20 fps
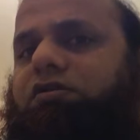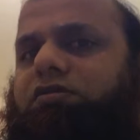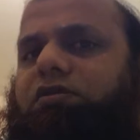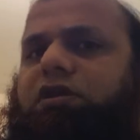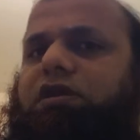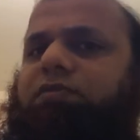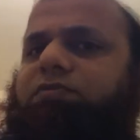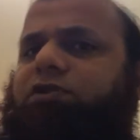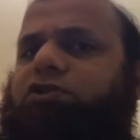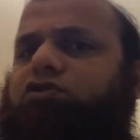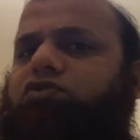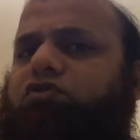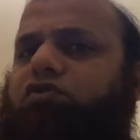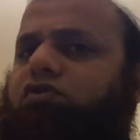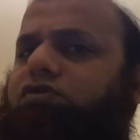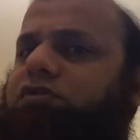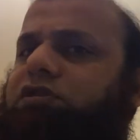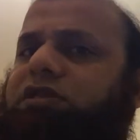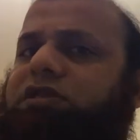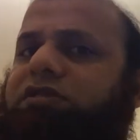coming to
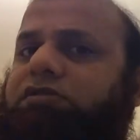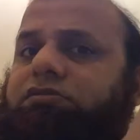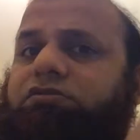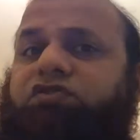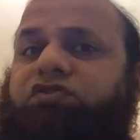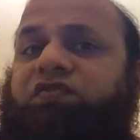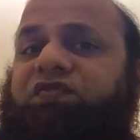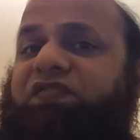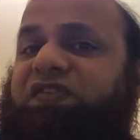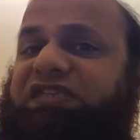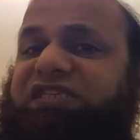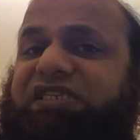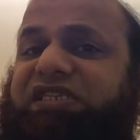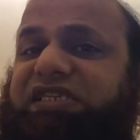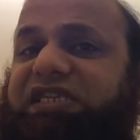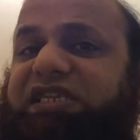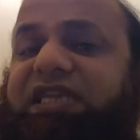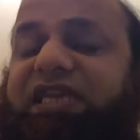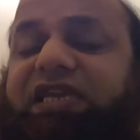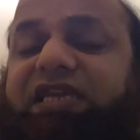all these
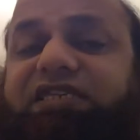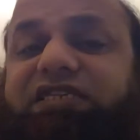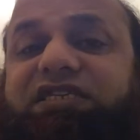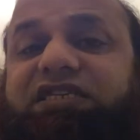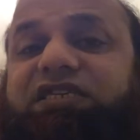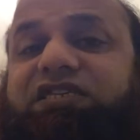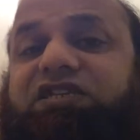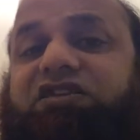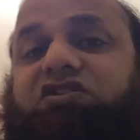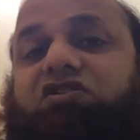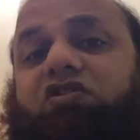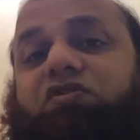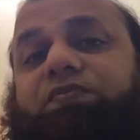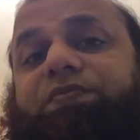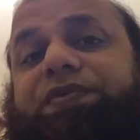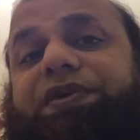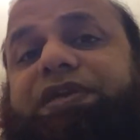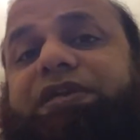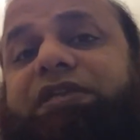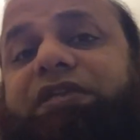sophisticated
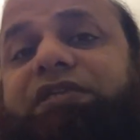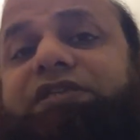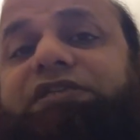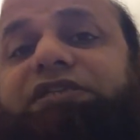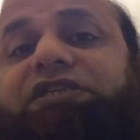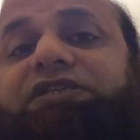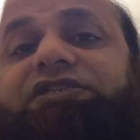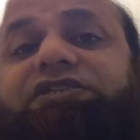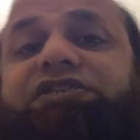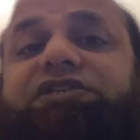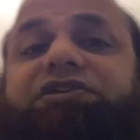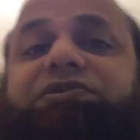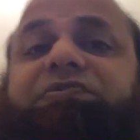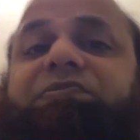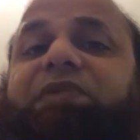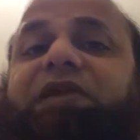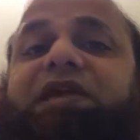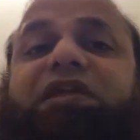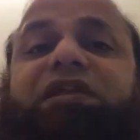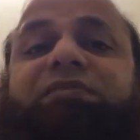operating system
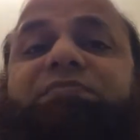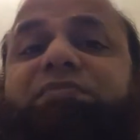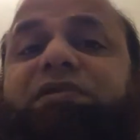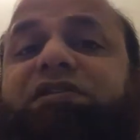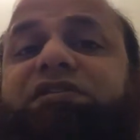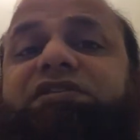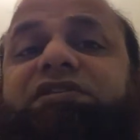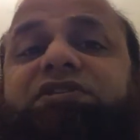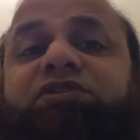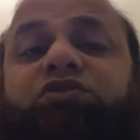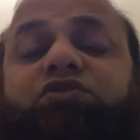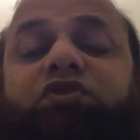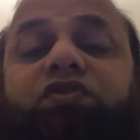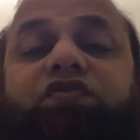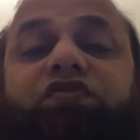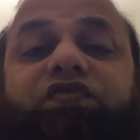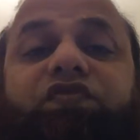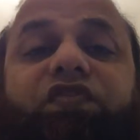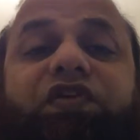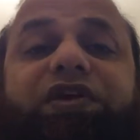and built-in
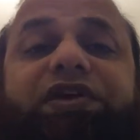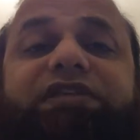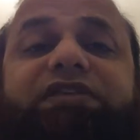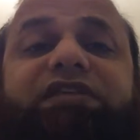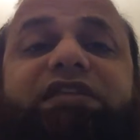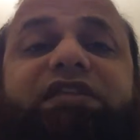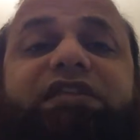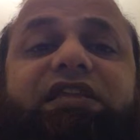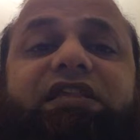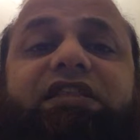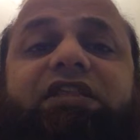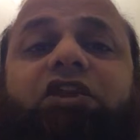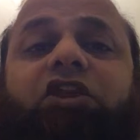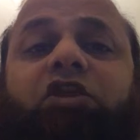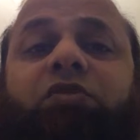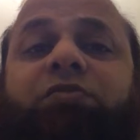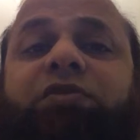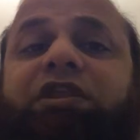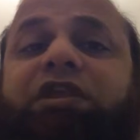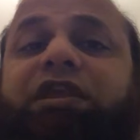software, and then the
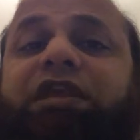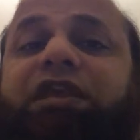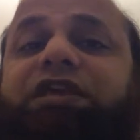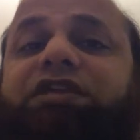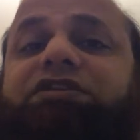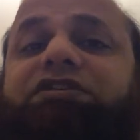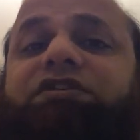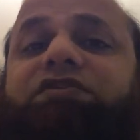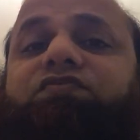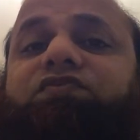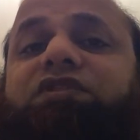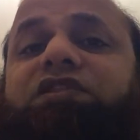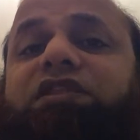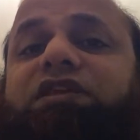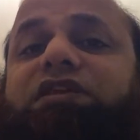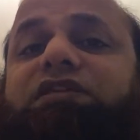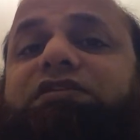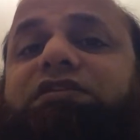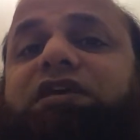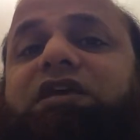communication with
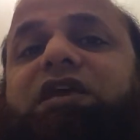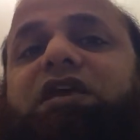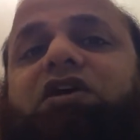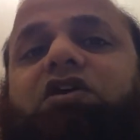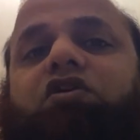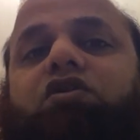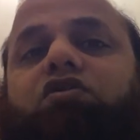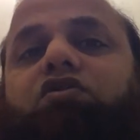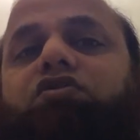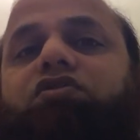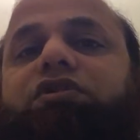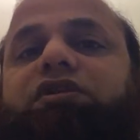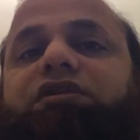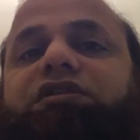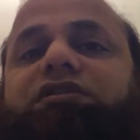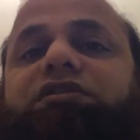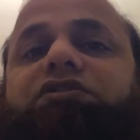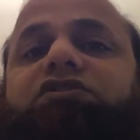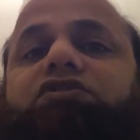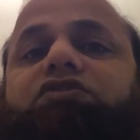these
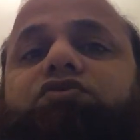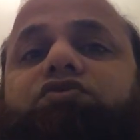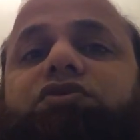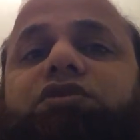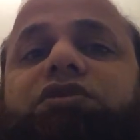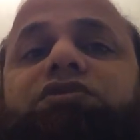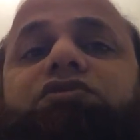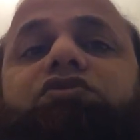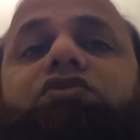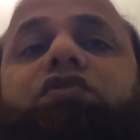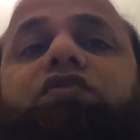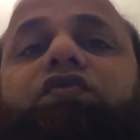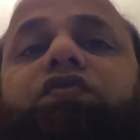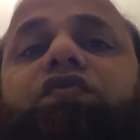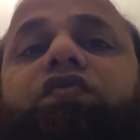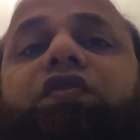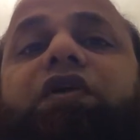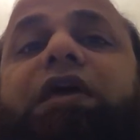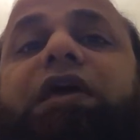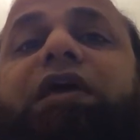organs through this
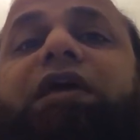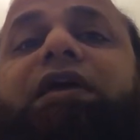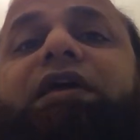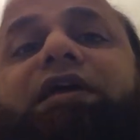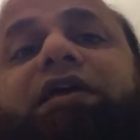software,